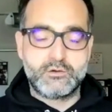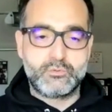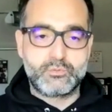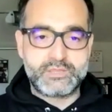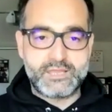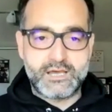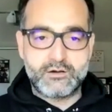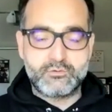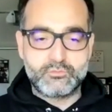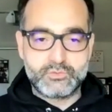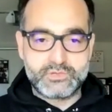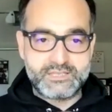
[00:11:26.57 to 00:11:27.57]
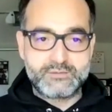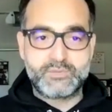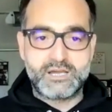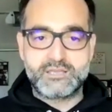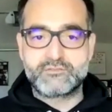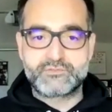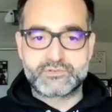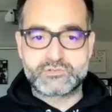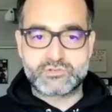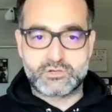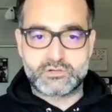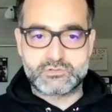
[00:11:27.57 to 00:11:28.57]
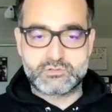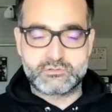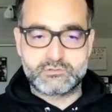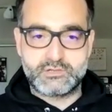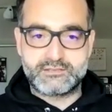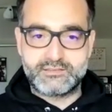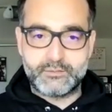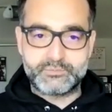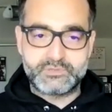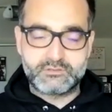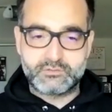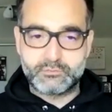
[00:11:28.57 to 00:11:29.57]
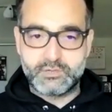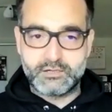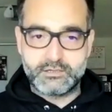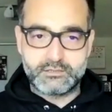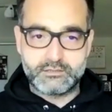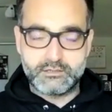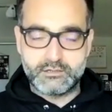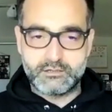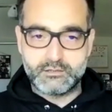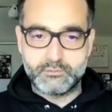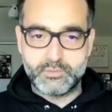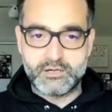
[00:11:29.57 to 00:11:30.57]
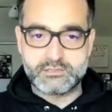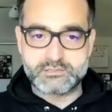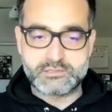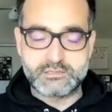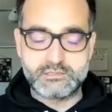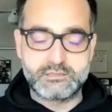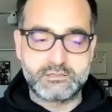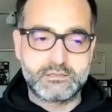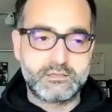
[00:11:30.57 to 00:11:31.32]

within my infrastructure, adapting to my policy.